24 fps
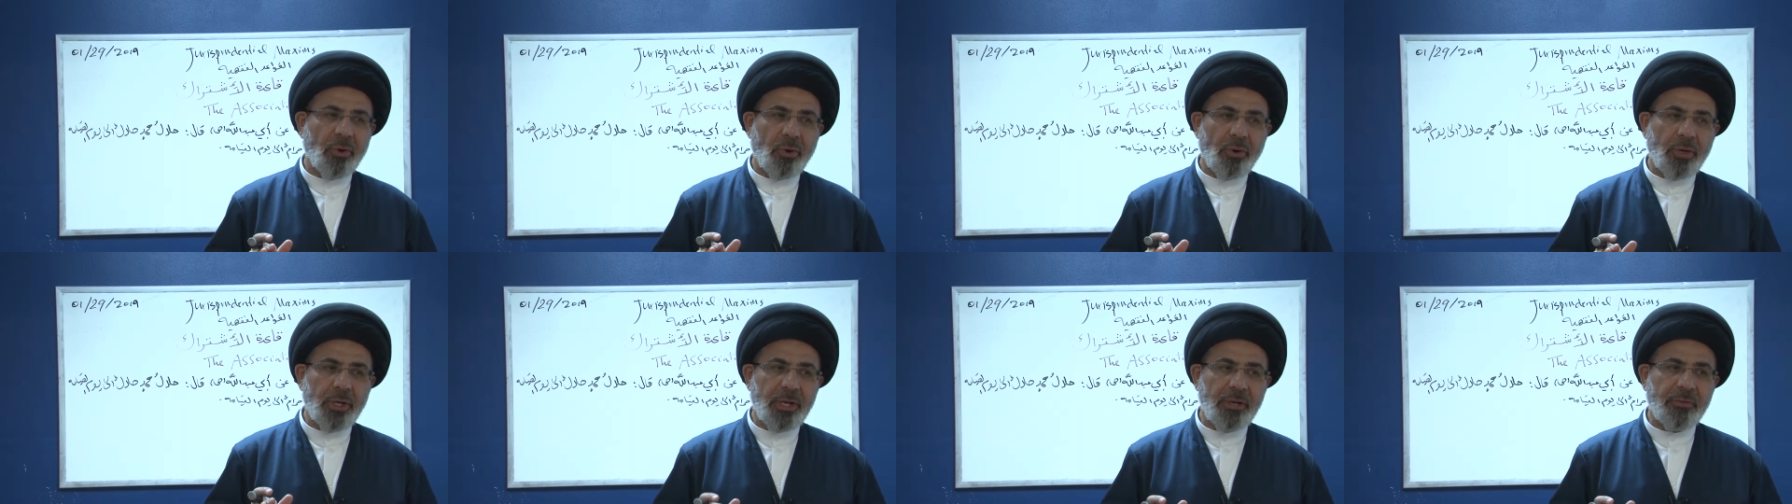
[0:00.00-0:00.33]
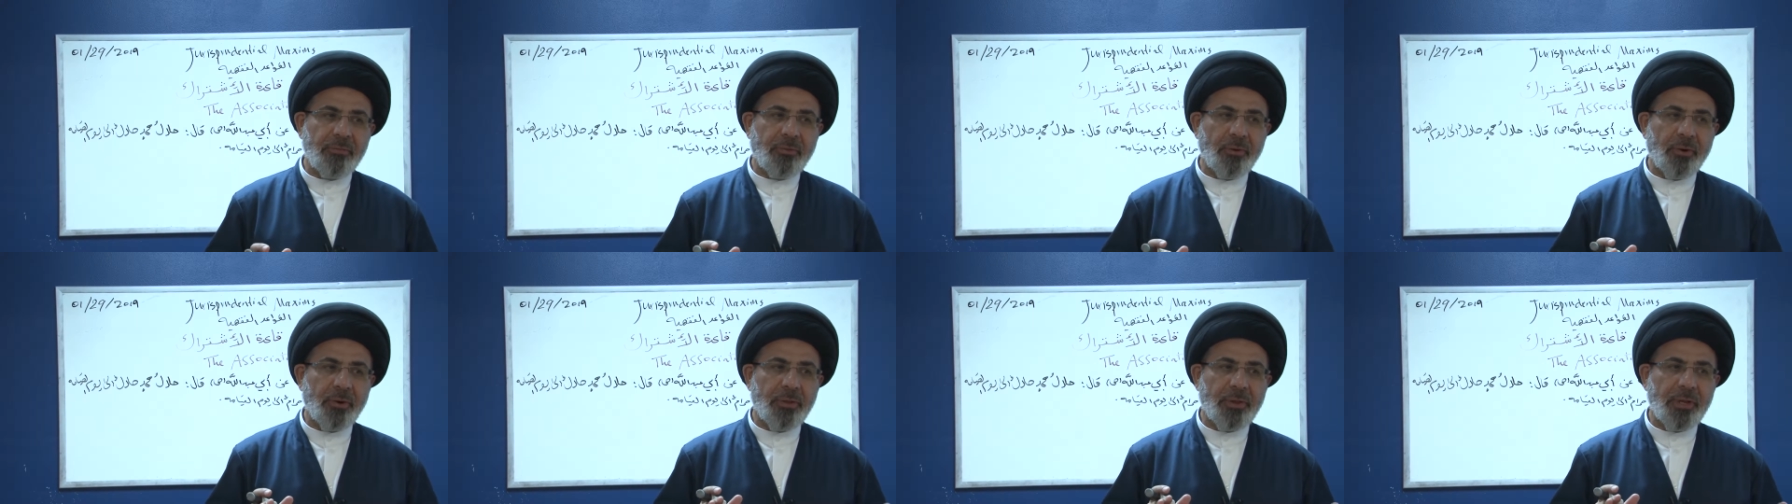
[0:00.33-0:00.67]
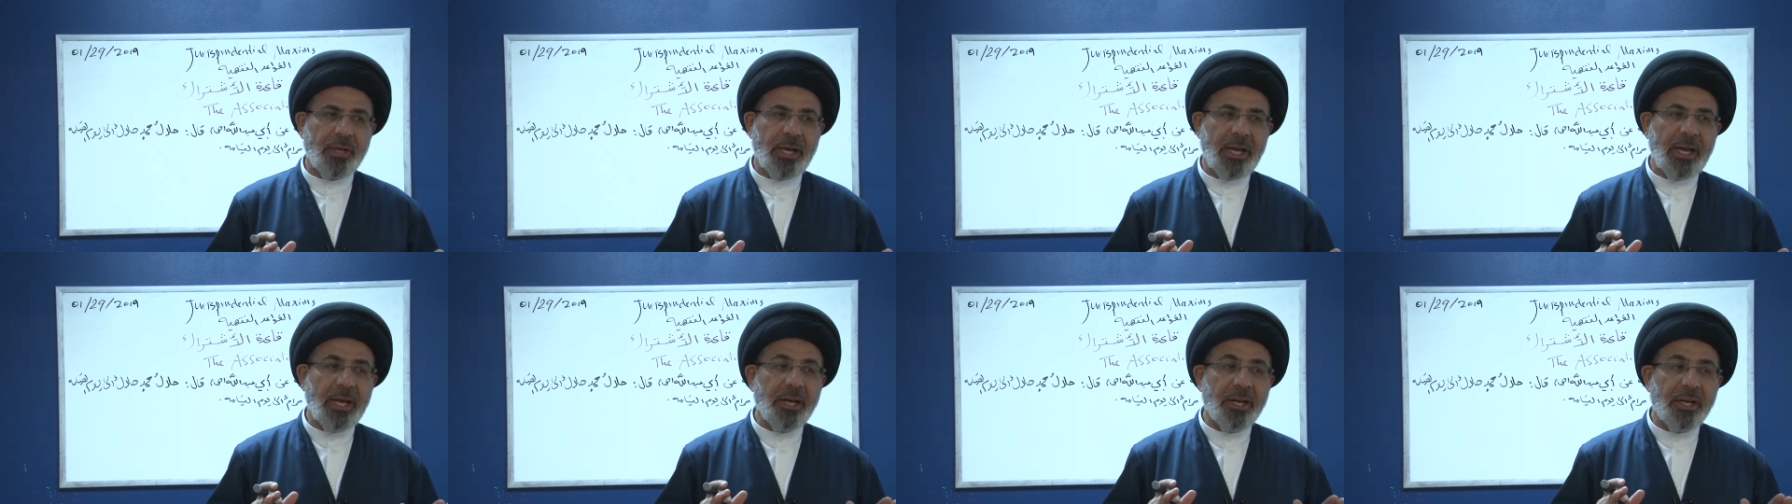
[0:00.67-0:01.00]
only for
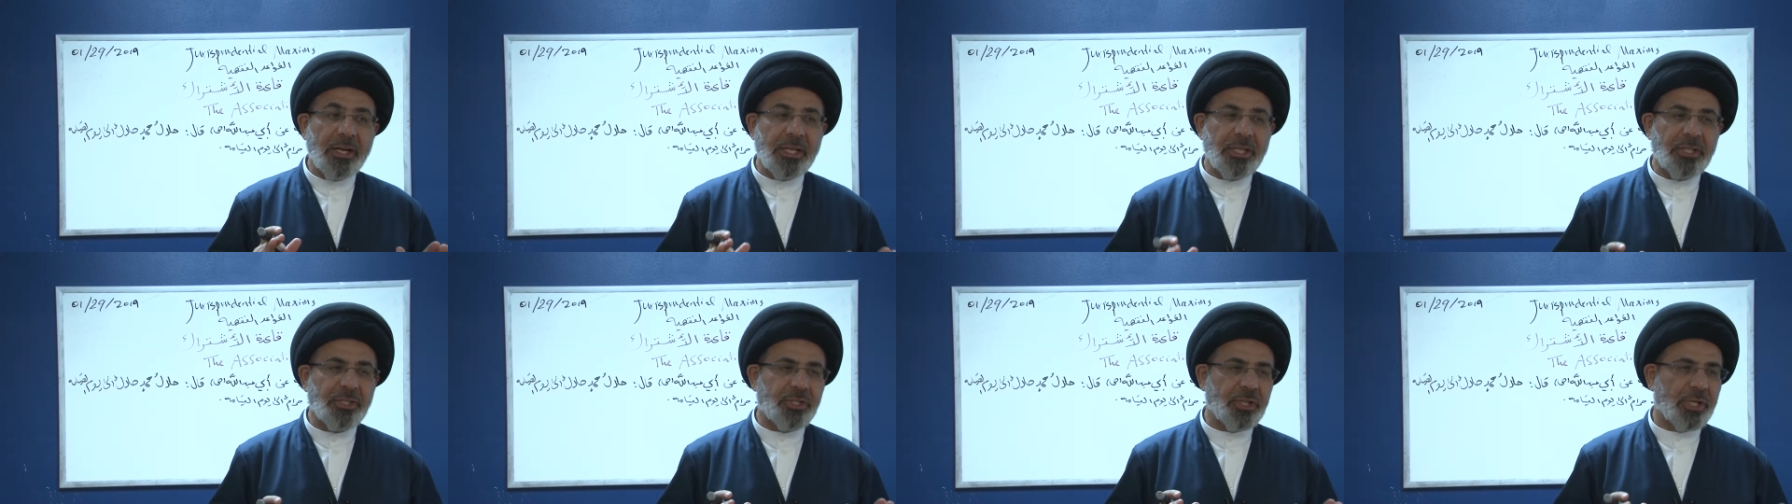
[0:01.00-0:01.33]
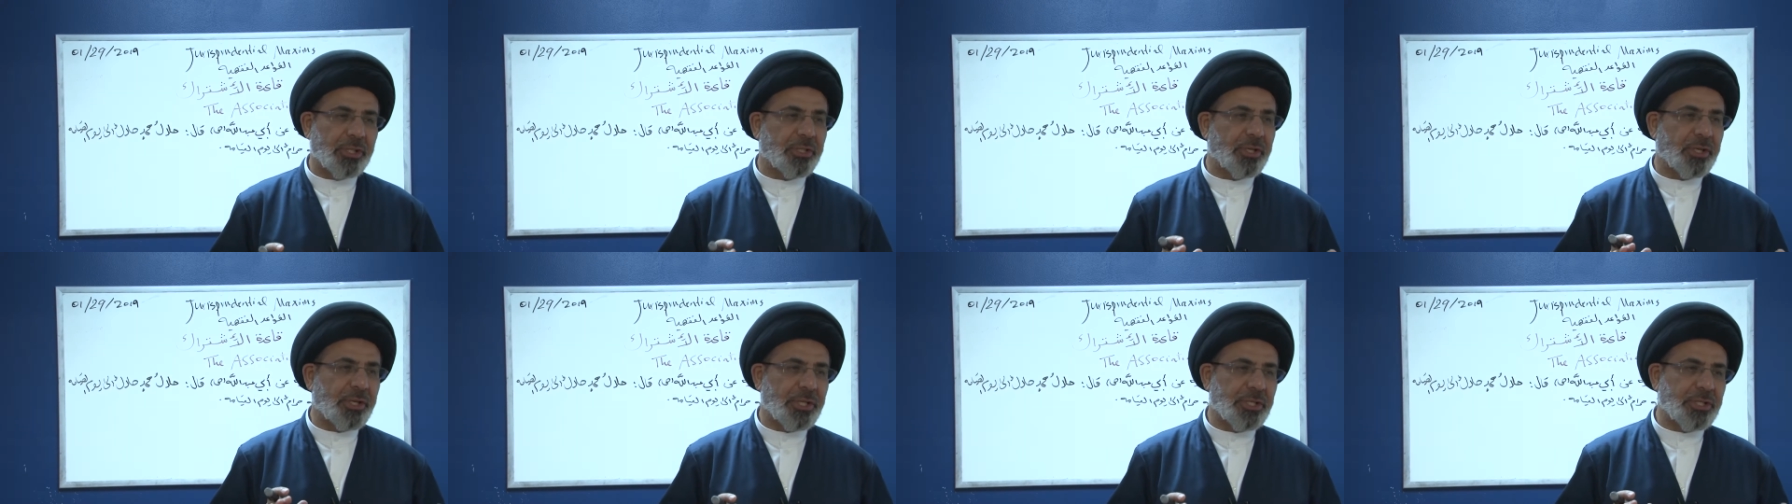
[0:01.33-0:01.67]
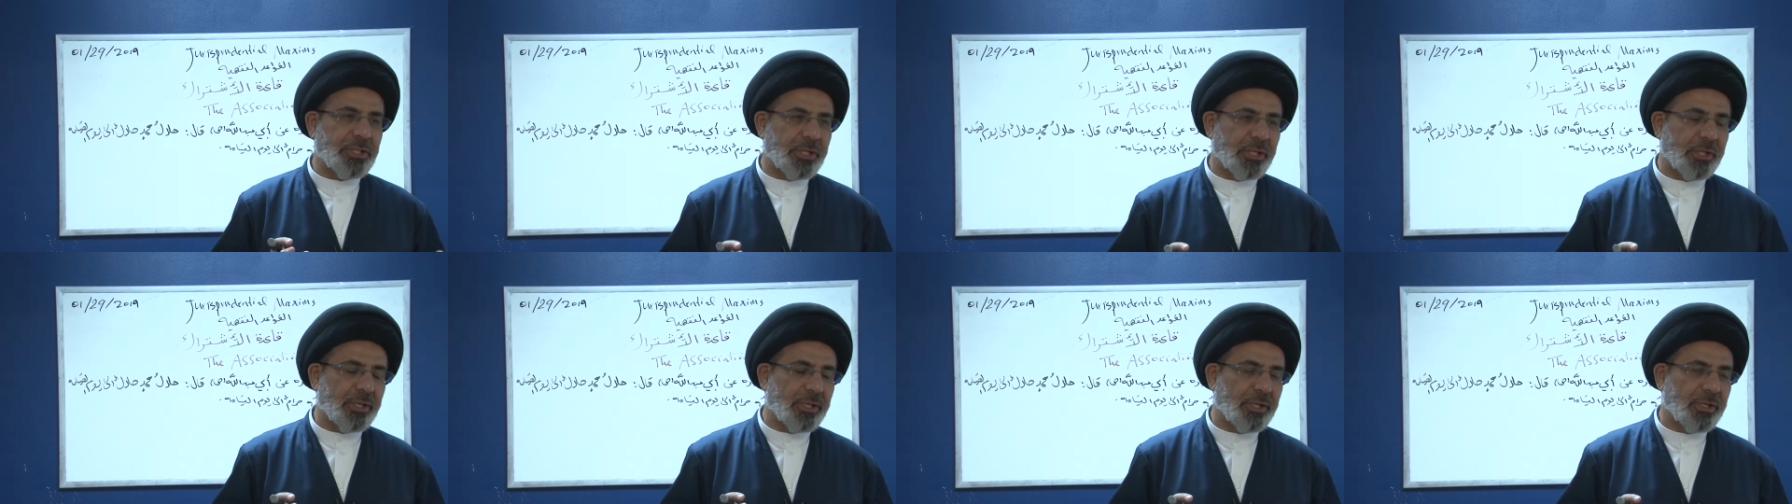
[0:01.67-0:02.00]
the early
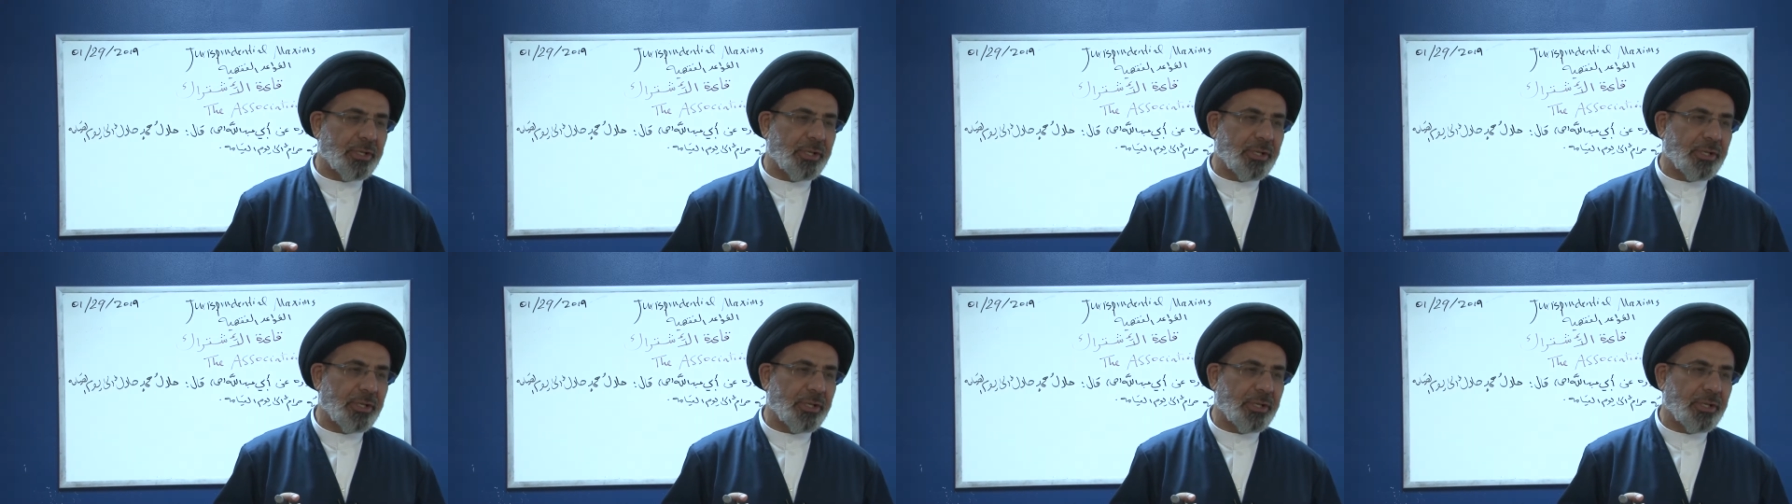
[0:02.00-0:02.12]
generation,